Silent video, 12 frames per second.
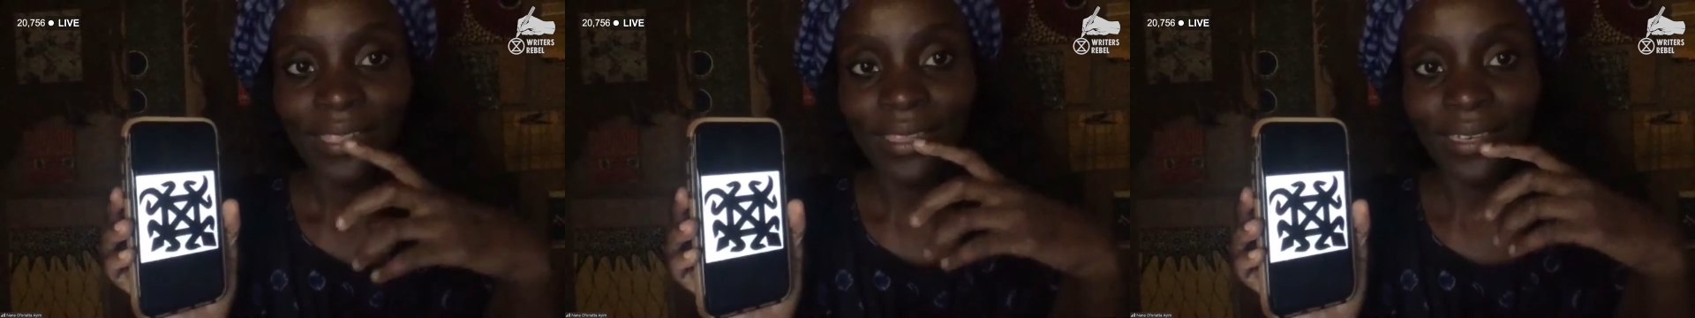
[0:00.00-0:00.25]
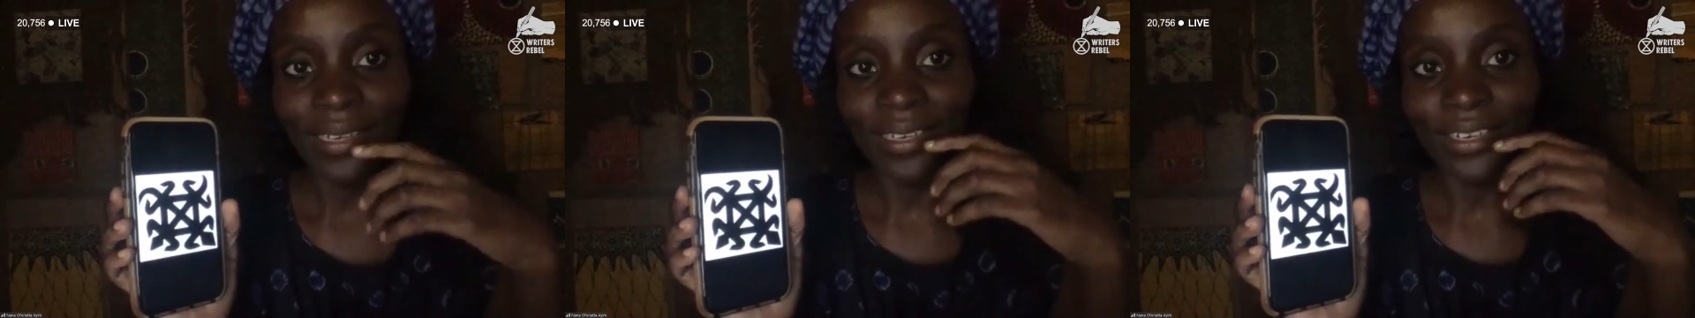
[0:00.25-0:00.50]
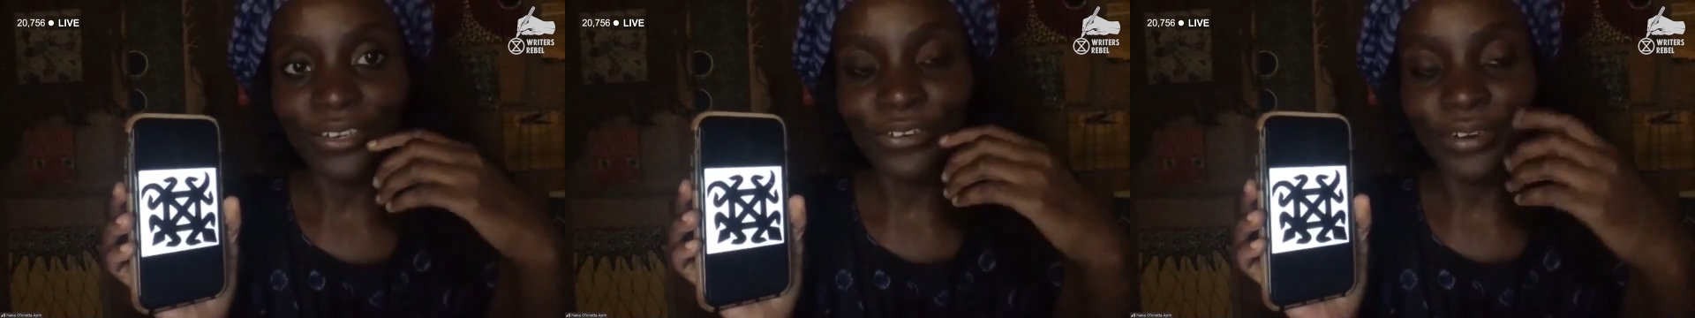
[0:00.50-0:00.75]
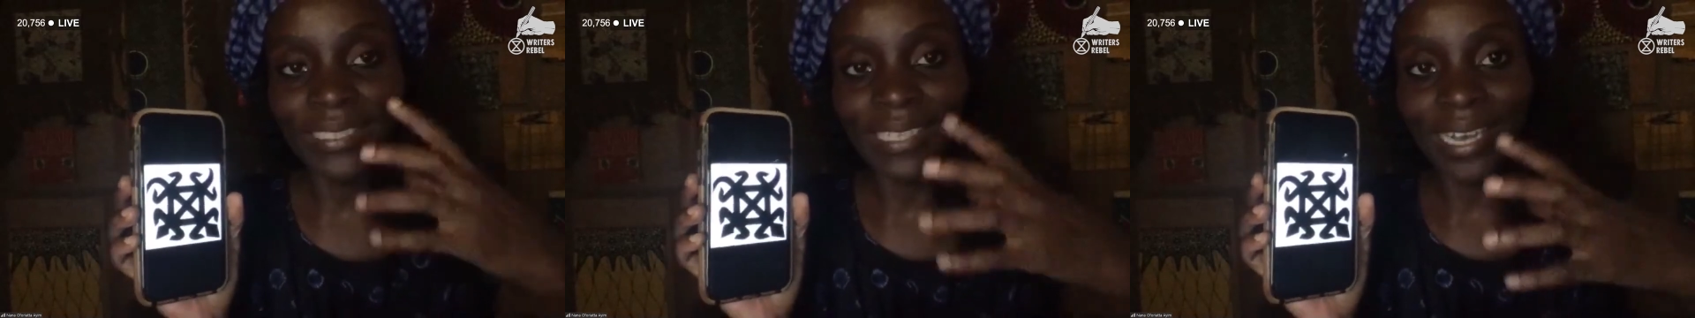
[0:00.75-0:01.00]
the
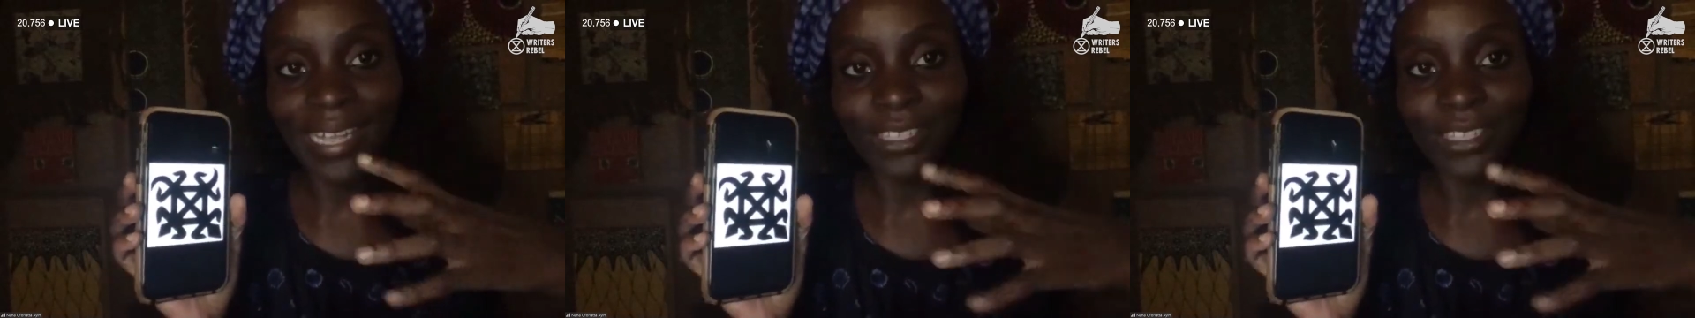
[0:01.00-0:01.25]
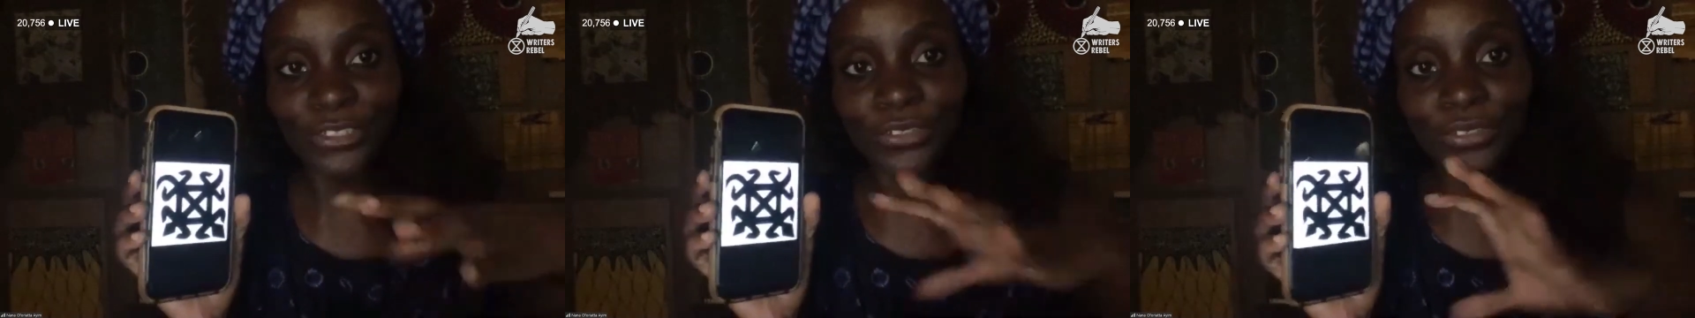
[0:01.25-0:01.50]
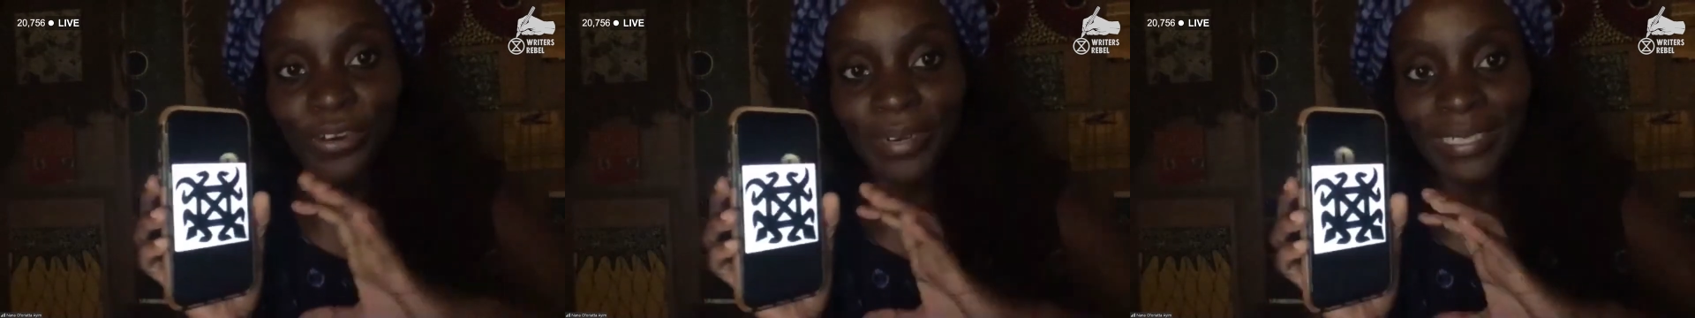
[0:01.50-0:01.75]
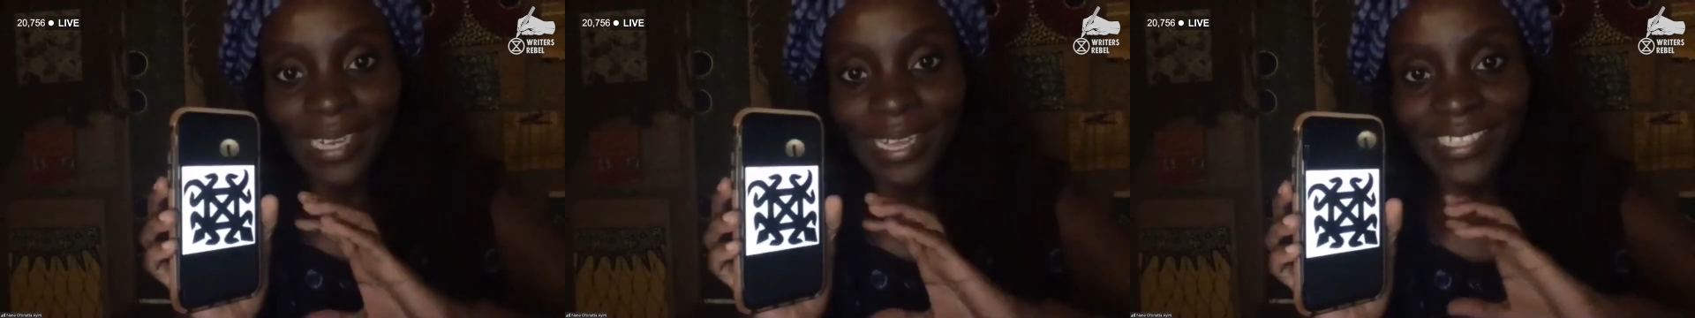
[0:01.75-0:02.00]
crocodile, two
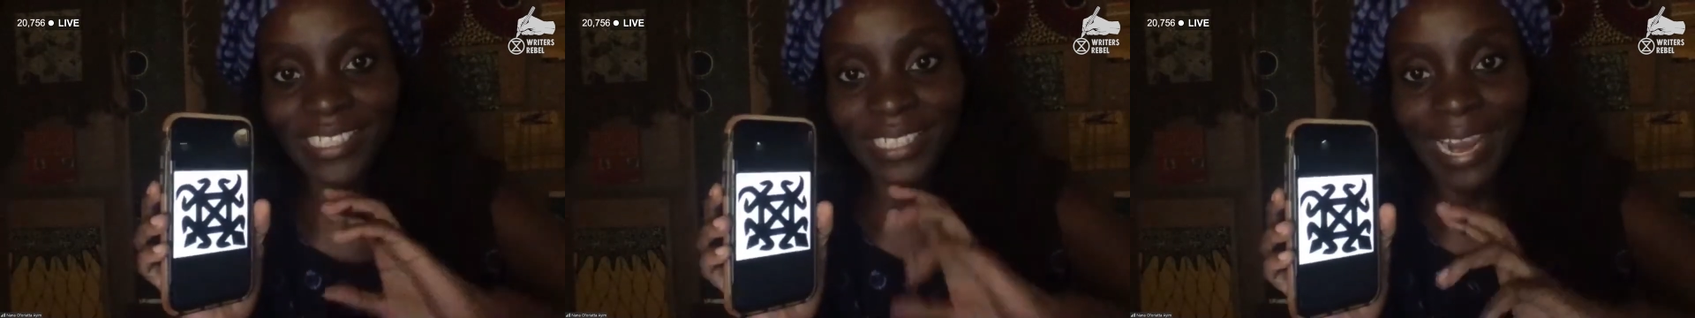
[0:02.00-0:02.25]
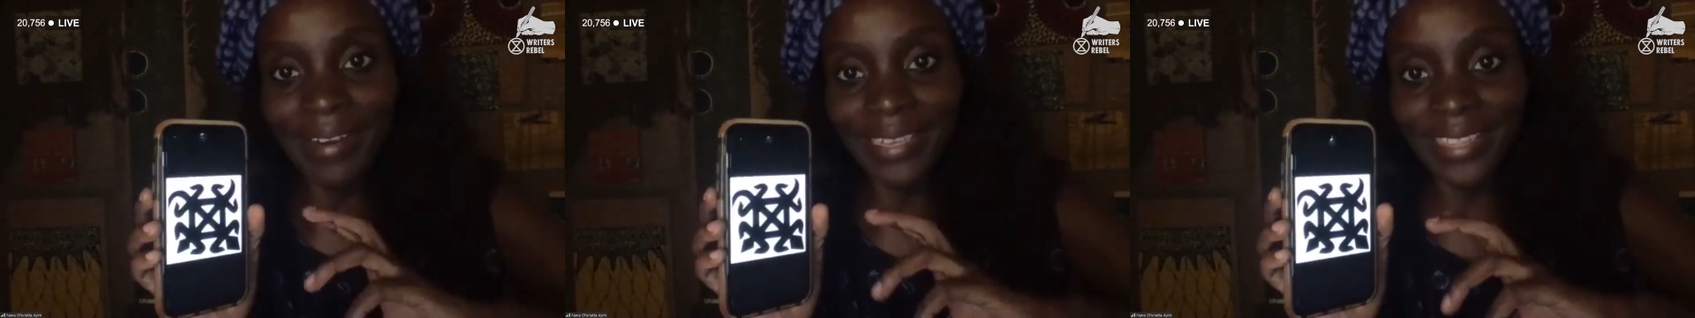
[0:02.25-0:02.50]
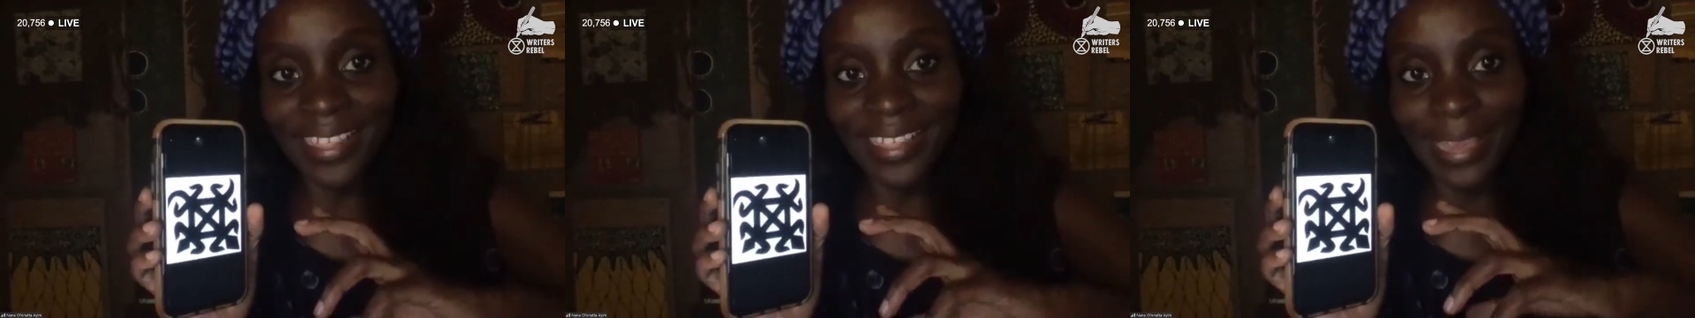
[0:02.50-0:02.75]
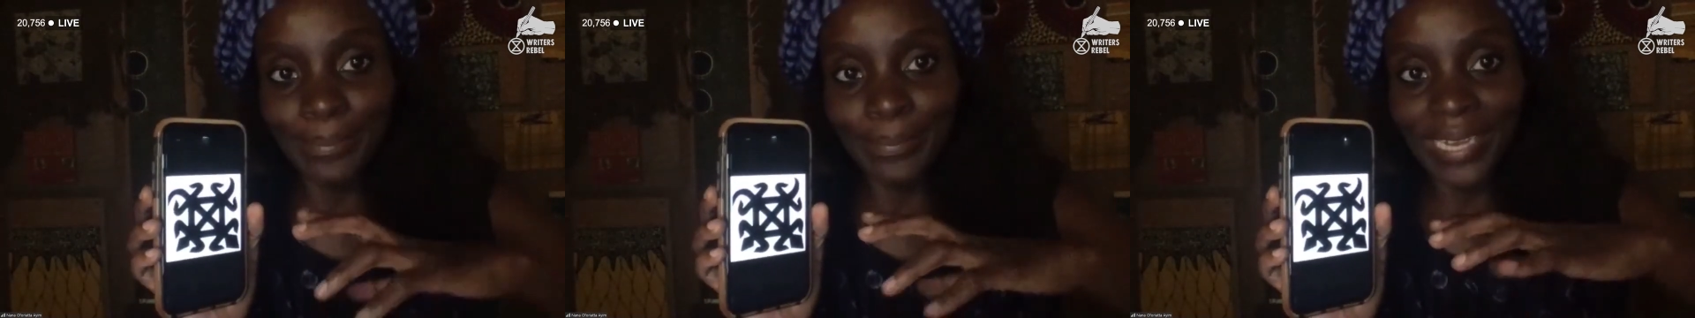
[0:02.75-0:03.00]
crocodiles sharing the
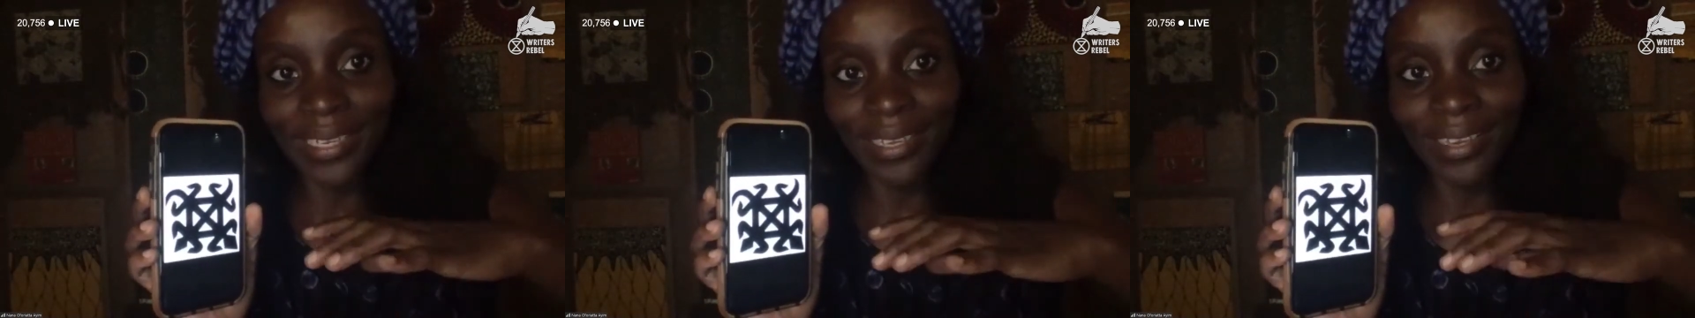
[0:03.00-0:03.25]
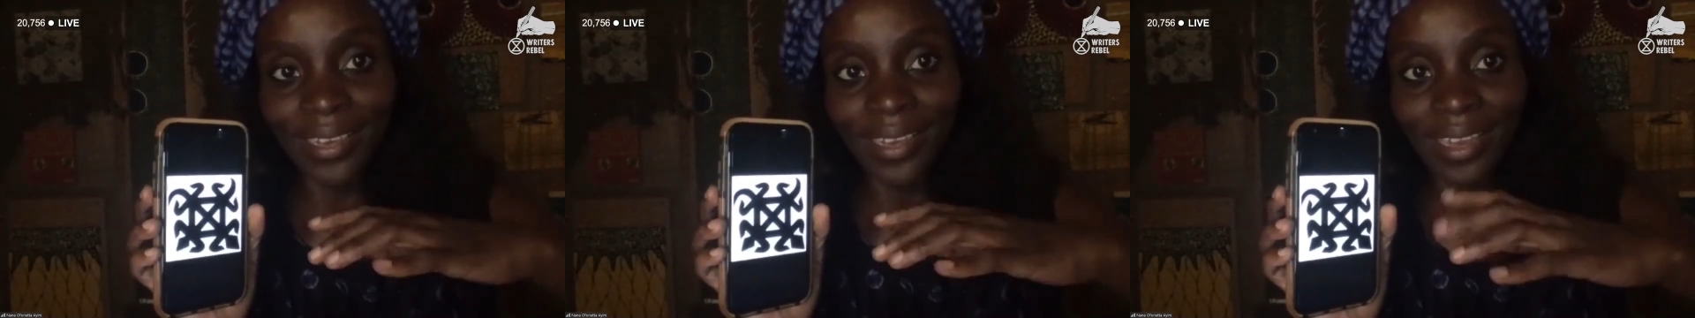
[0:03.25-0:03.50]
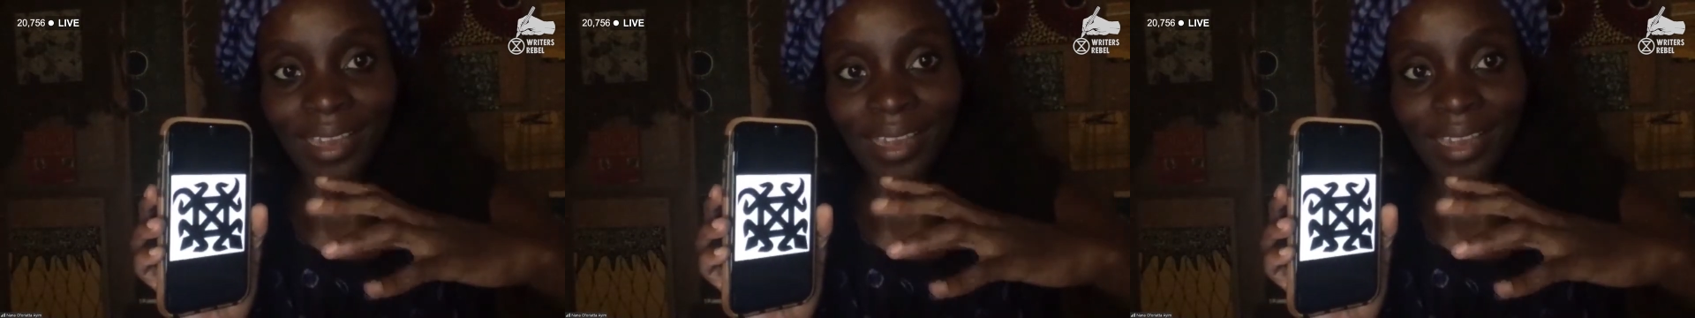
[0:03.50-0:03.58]
same belly,